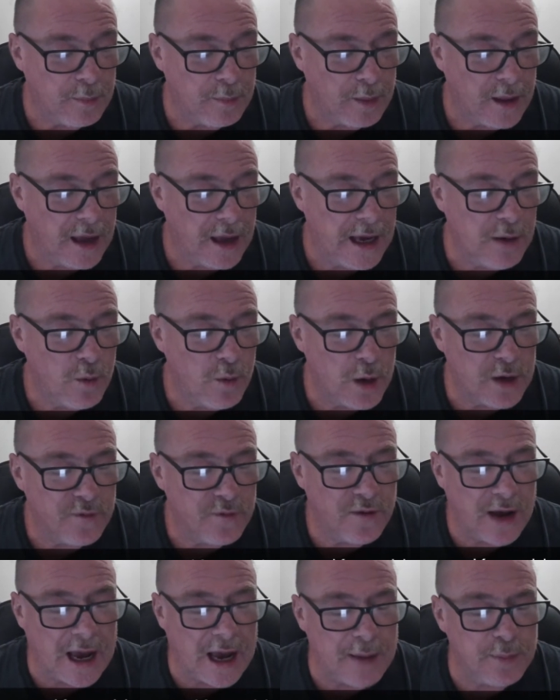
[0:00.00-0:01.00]
he worked
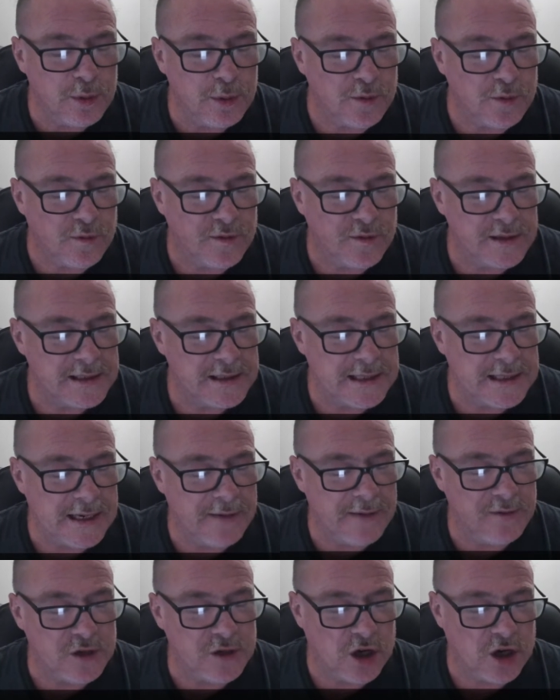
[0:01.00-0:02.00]
for Apple for
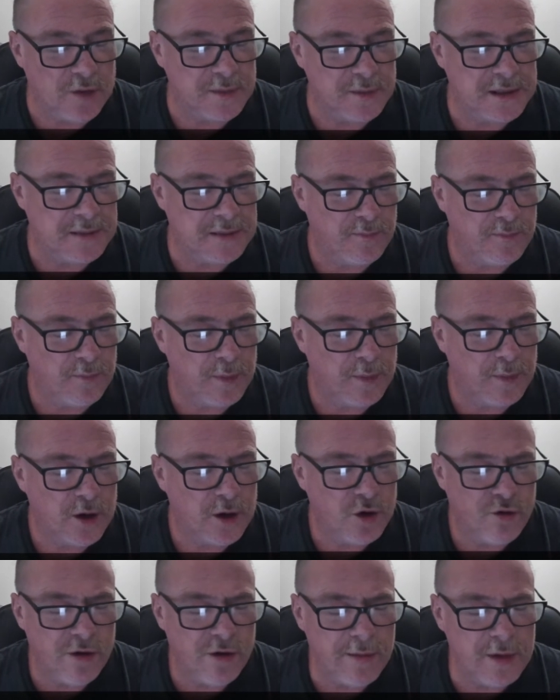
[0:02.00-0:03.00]
Steve Jobs,
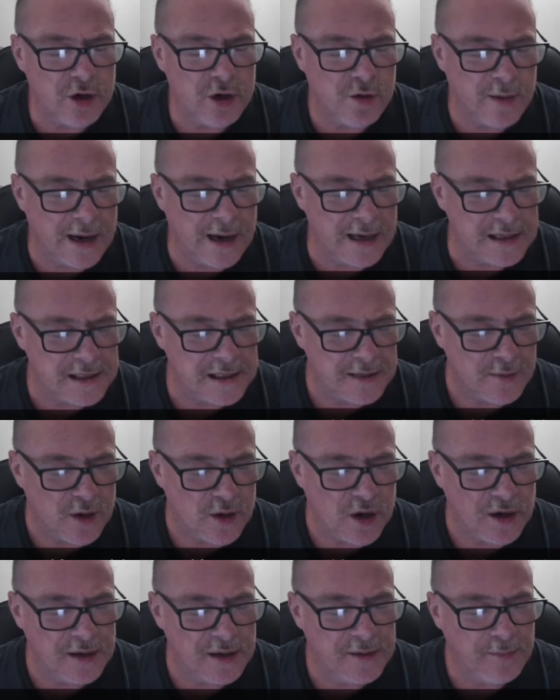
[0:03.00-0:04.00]
criminal
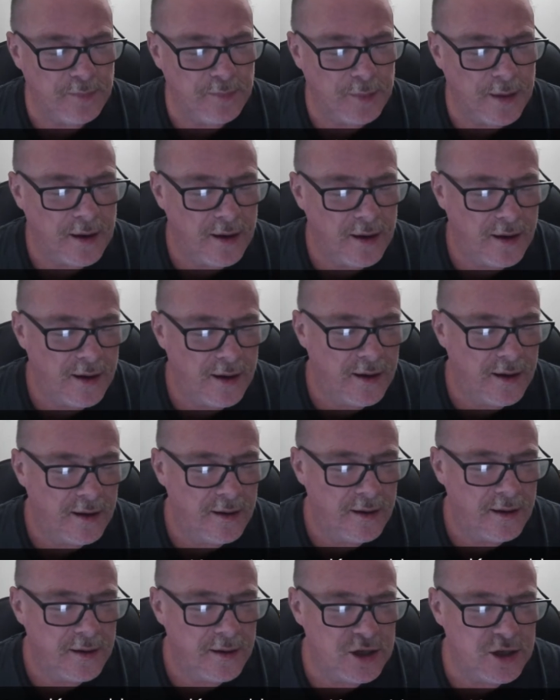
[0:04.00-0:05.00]
mastermind,
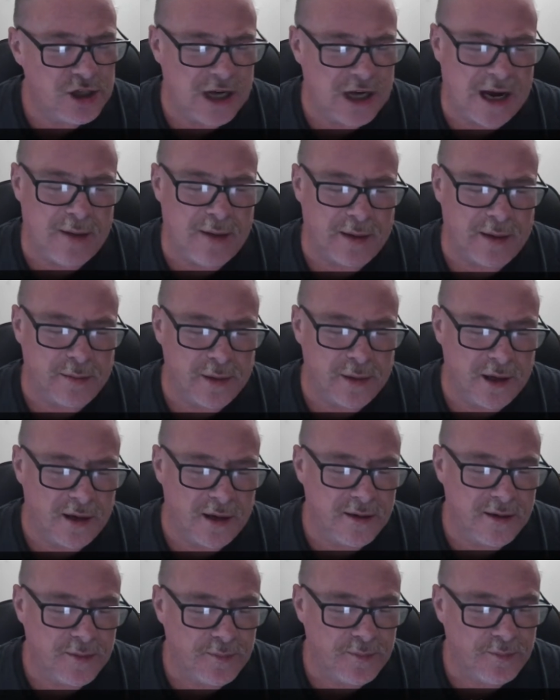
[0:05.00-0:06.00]
charming bloke.